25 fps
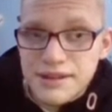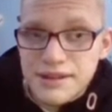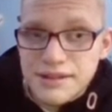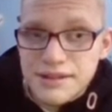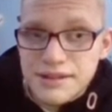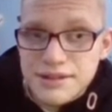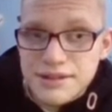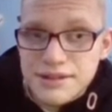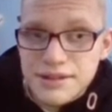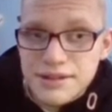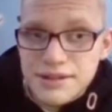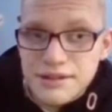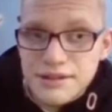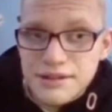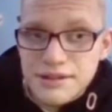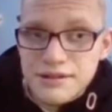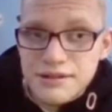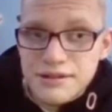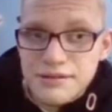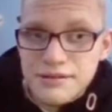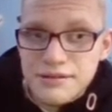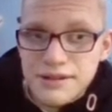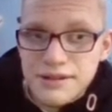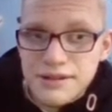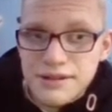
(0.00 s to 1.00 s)

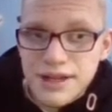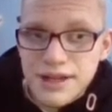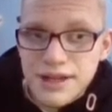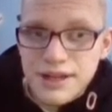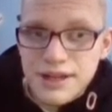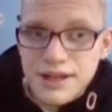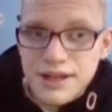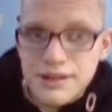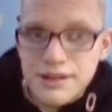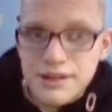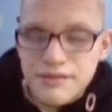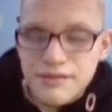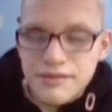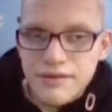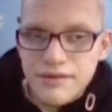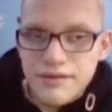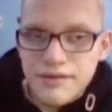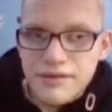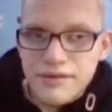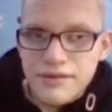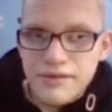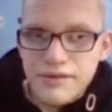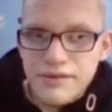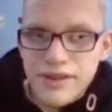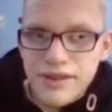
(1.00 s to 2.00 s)
So
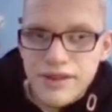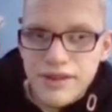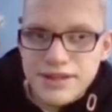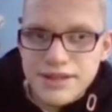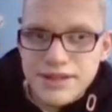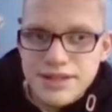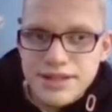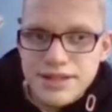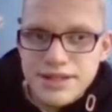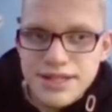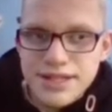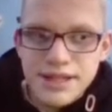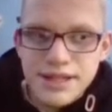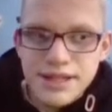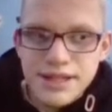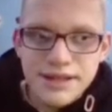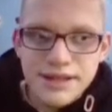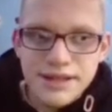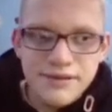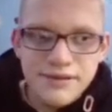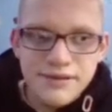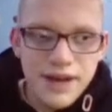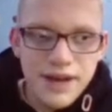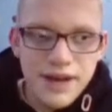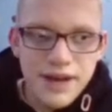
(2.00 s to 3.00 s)
let's see
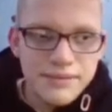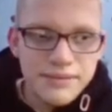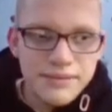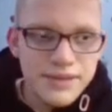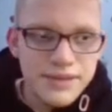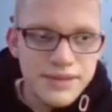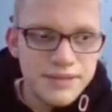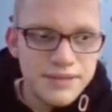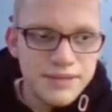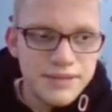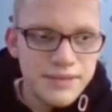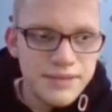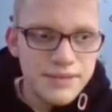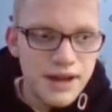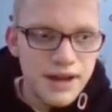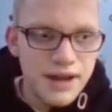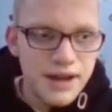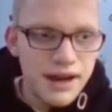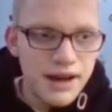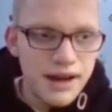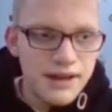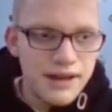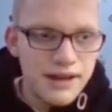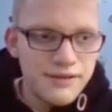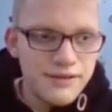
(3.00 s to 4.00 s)
if I'm
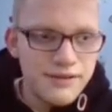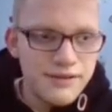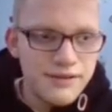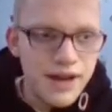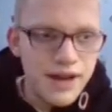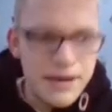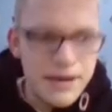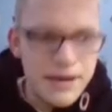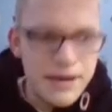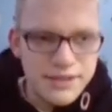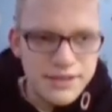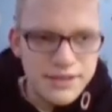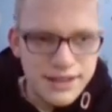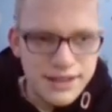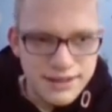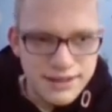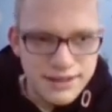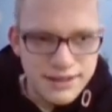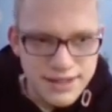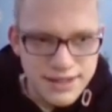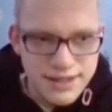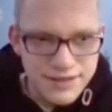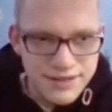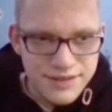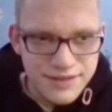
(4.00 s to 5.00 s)
in
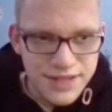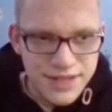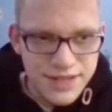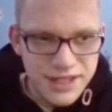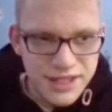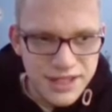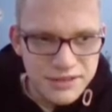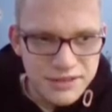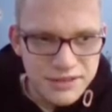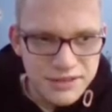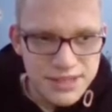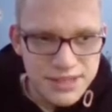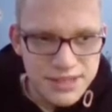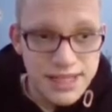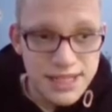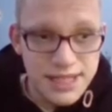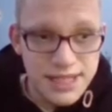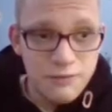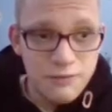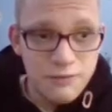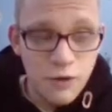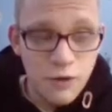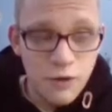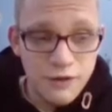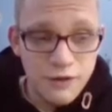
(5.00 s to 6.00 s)
this video. Team
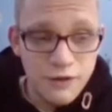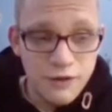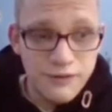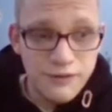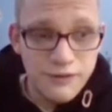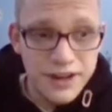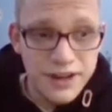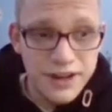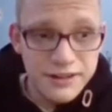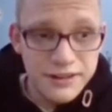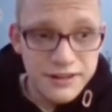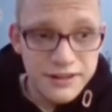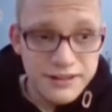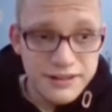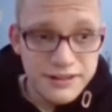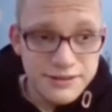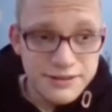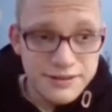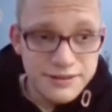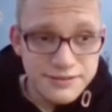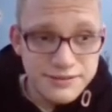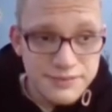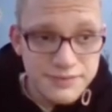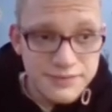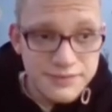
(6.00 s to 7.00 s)
Warfare.
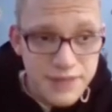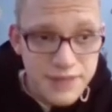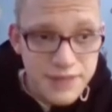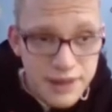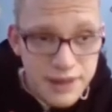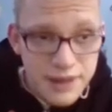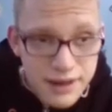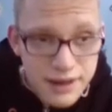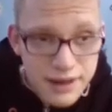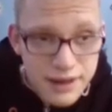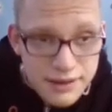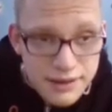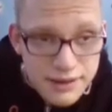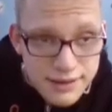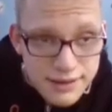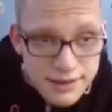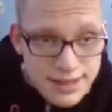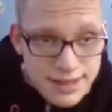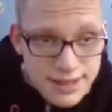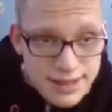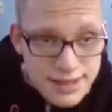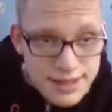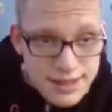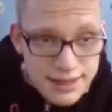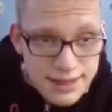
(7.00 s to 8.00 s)

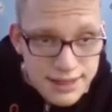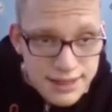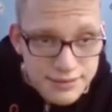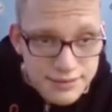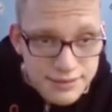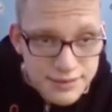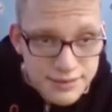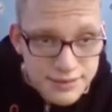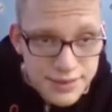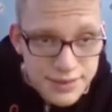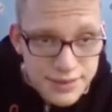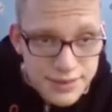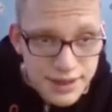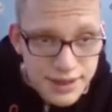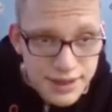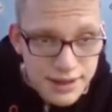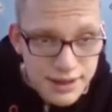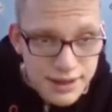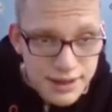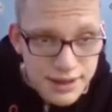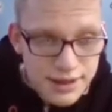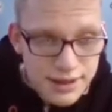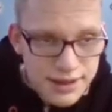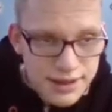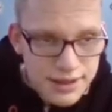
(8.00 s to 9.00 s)
Let's see.
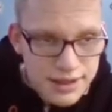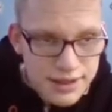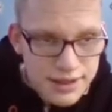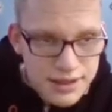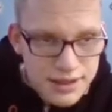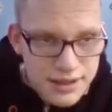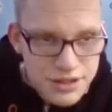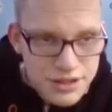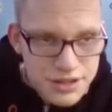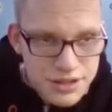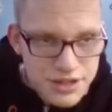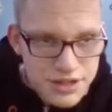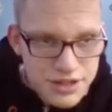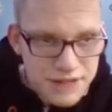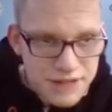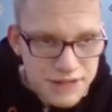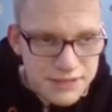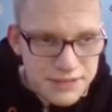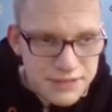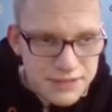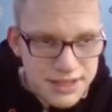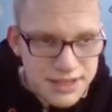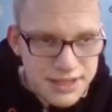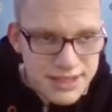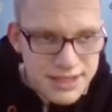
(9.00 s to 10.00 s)
Straight
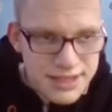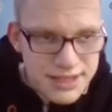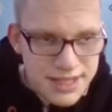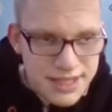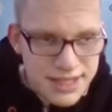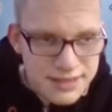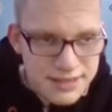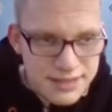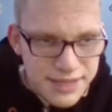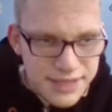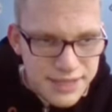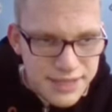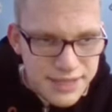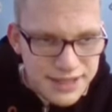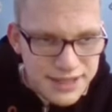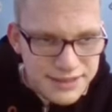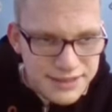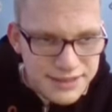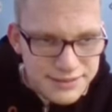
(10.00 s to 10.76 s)
when it says me.